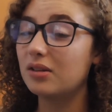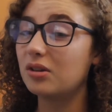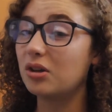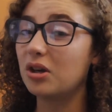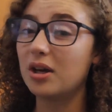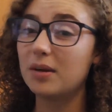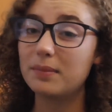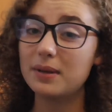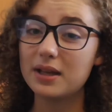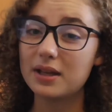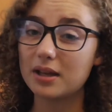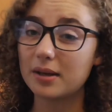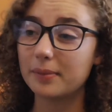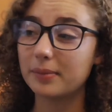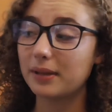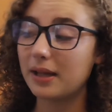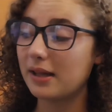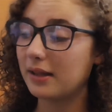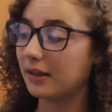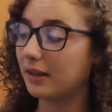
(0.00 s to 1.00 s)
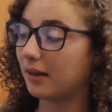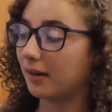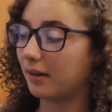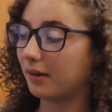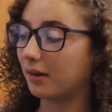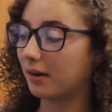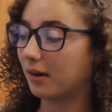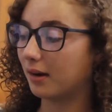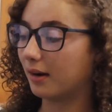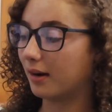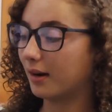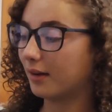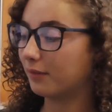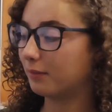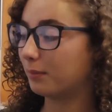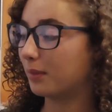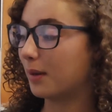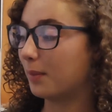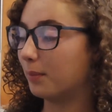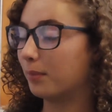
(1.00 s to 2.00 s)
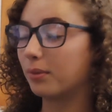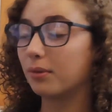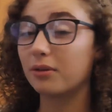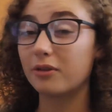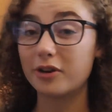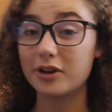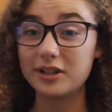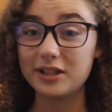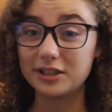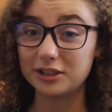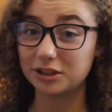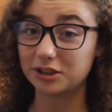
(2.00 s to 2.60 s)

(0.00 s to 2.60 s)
could be completely off, but I'm pretty